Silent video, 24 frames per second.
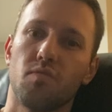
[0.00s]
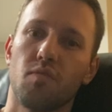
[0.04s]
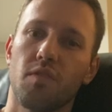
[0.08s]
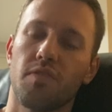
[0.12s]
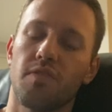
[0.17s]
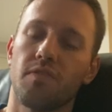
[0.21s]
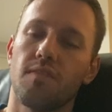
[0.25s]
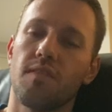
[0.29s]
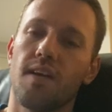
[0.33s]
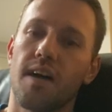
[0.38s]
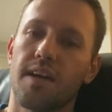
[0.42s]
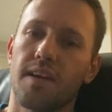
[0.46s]
with
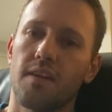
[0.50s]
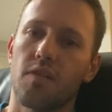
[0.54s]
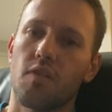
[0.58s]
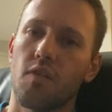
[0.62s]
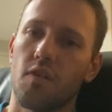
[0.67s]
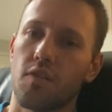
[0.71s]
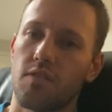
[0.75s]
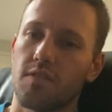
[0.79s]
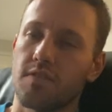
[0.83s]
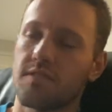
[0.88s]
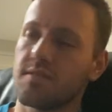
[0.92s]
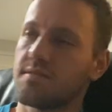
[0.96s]
a lot of
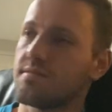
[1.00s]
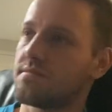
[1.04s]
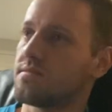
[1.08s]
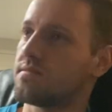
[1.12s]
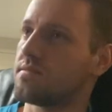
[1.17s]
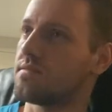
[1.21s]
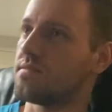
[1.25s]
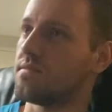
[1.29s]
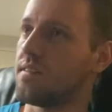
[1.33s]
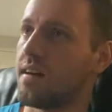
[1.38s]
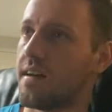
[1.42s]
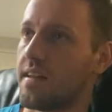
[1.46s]
heart,
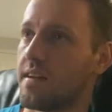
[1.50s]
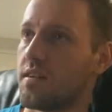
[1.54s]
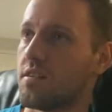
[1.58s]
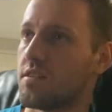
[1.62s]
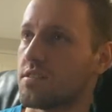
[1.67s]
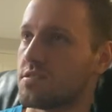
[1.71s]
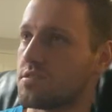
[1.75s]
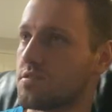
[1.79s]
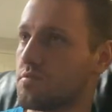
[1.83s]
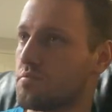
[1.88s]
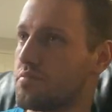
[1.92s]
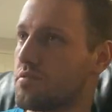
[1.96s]
a lot of
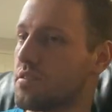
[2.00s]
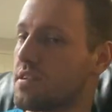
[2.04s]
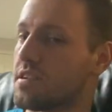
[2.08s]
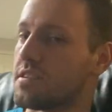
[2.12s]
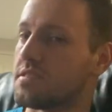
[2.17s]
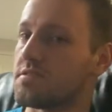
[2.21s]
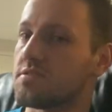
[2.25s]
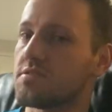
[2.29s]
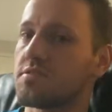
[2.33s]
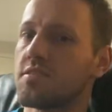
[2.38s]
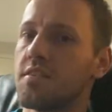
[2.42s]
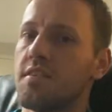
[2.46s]
hustle
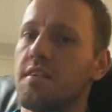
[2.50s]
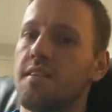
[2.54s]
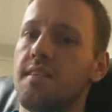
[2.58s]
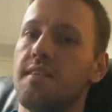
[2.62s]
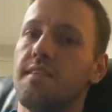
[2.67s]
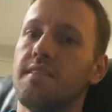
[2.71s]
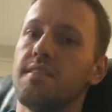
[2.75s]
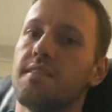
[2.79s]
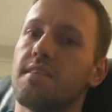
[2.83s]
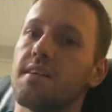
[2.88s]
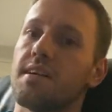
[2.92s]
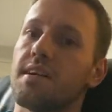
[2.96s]
plays.
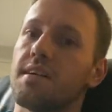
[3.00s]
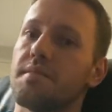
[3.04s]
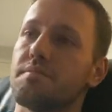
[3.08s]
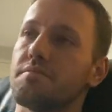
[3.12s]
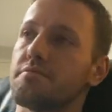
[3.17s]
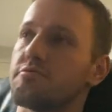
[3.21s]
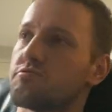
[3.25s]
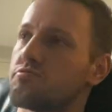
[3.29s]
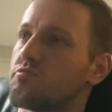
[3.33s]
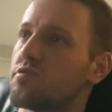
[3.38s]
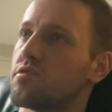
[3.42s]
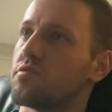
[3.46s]
It
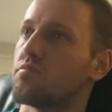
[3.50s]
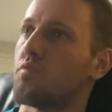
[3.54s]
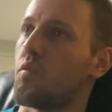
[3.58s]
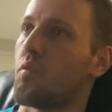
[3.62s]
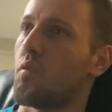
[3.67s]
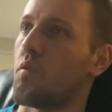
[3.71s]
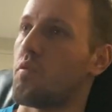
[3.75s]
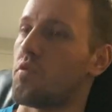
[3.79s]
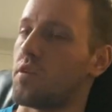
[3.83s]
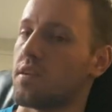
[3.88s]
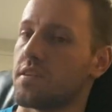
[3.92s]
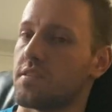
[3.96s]
was really
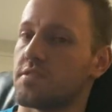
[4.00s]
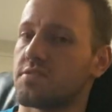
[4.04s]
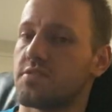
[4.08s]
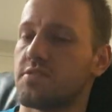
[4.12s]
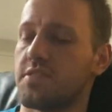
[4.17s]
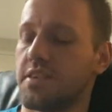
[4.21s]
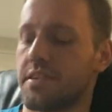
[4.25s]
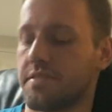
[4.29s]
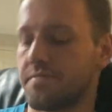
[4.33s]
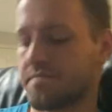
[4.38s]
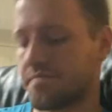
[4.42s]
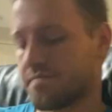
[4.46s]
rewarding to see.